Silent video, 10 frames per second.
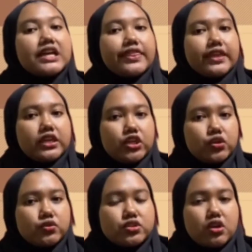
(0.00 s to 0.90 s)
The
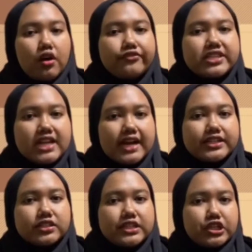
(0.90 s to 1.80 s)
use of
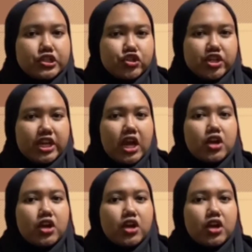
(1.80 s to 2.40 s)
tidal energy